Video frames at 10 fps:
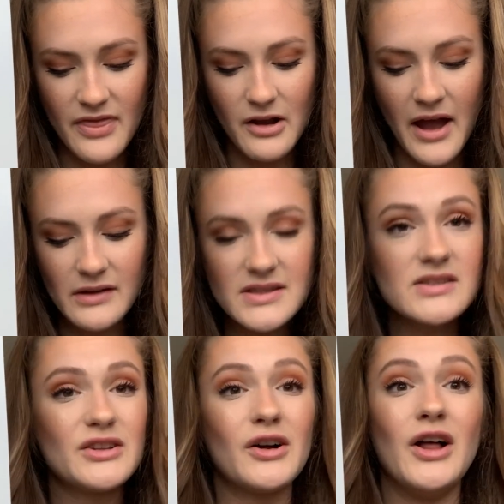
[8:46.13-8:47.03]
Their
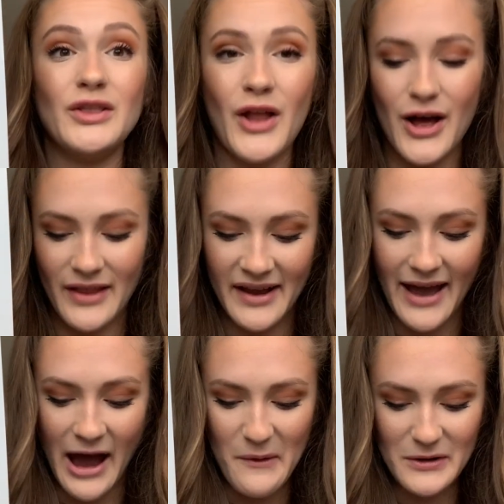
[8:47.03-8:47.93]
houses look a lot like
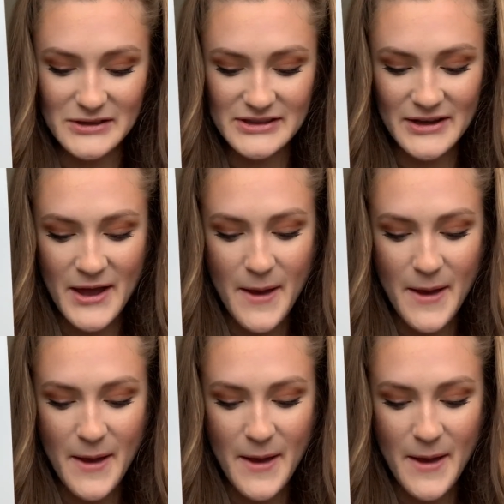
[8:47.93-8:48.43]
ours,